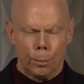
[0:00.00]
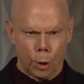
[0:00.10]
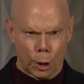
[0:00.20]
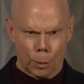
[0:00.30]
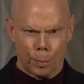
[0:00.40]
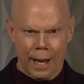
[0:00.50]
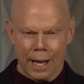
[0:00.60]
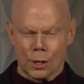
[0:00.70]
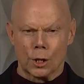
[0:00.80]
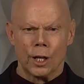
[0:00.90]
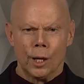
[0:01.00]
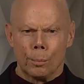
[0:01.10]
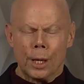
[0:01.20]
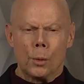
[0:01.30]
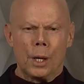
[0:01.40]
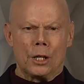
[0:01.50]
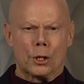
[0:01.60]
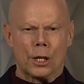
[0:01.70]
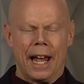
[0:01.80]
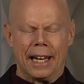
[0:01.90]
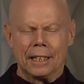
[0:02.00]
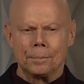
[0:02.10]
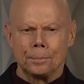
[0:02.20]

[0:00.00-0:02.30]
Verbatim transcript: put it best. Pee Wee said,